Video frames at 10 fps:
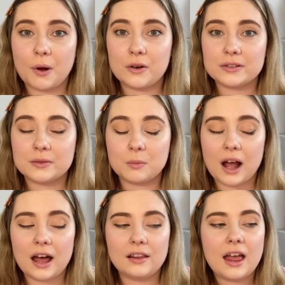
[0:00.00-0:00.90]
box as
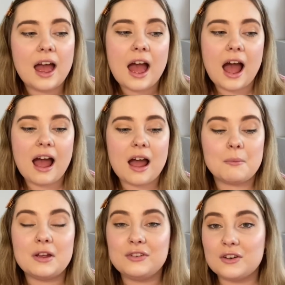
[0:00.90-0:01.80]
well. Um,
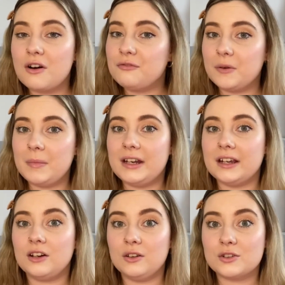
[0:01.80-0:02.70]
if you're not
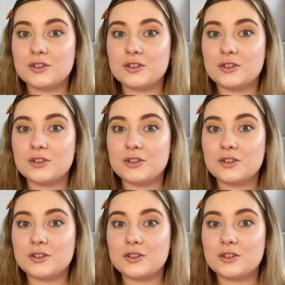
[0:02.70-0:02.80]
familiar, Lush